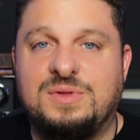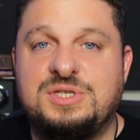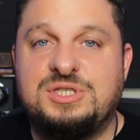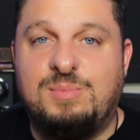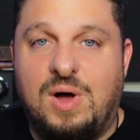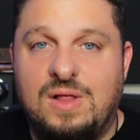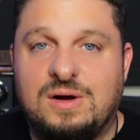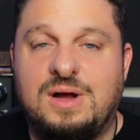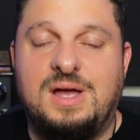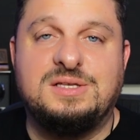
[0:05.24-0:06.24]
with
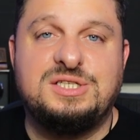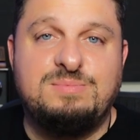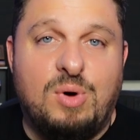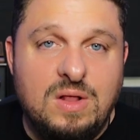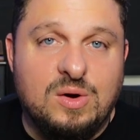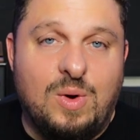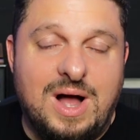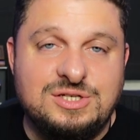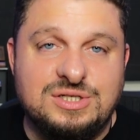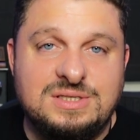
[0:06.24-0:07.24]
smaller and smaller
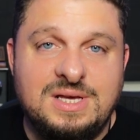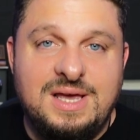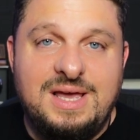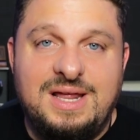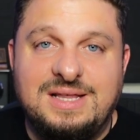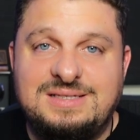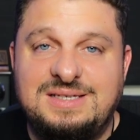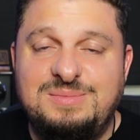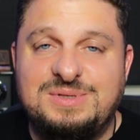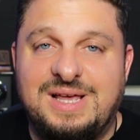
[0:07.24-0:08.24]
watches, and it
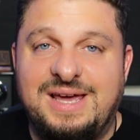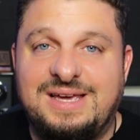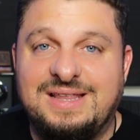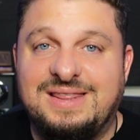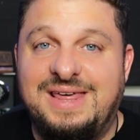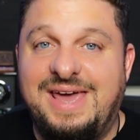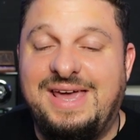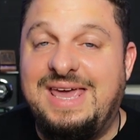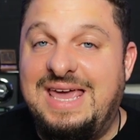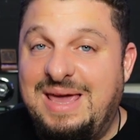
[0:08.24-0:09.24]
seems like they
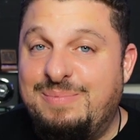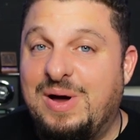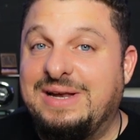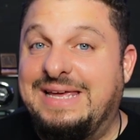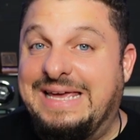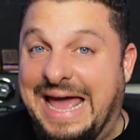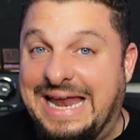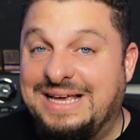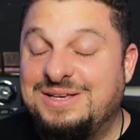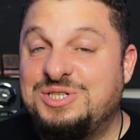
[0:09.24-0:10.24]
keep on
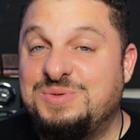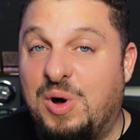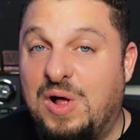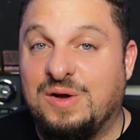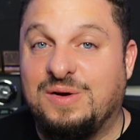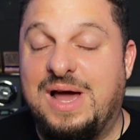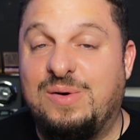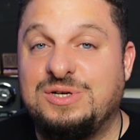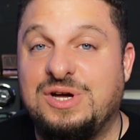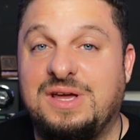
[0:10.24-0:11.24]
getting smaller. Now
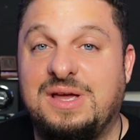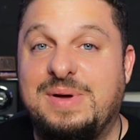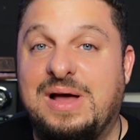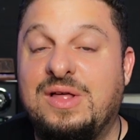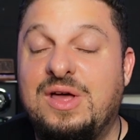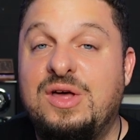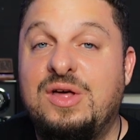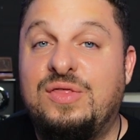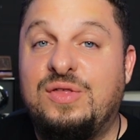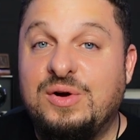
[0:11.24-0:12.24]
we're talking about
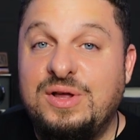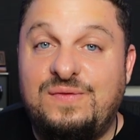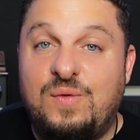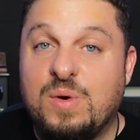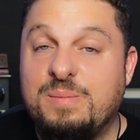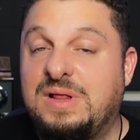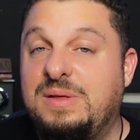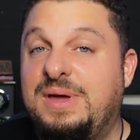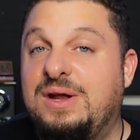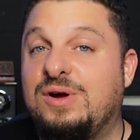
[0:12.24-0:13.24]
34
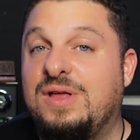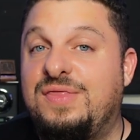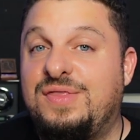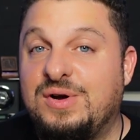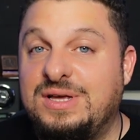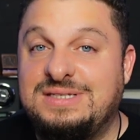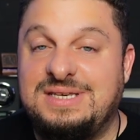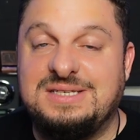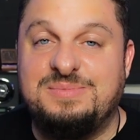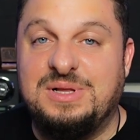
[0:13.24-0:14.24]
millimeter and
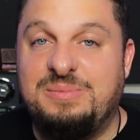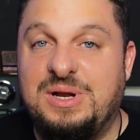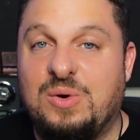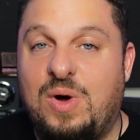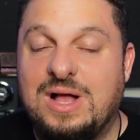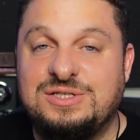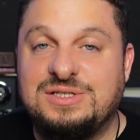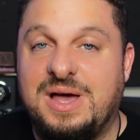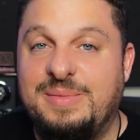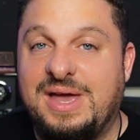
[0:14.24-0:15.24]
36 millimeter watches
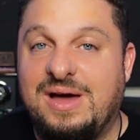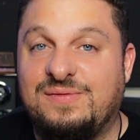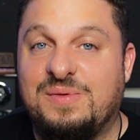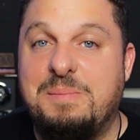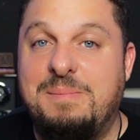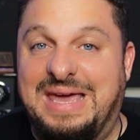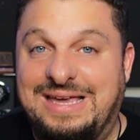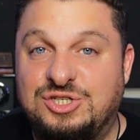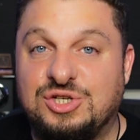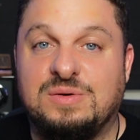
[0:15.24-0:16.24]
coming out from
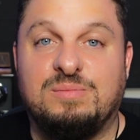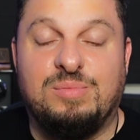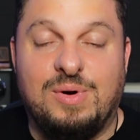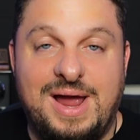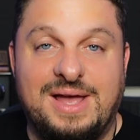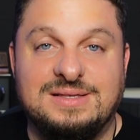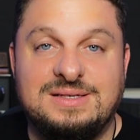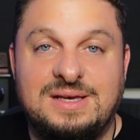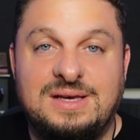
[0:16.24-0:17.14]
major brands,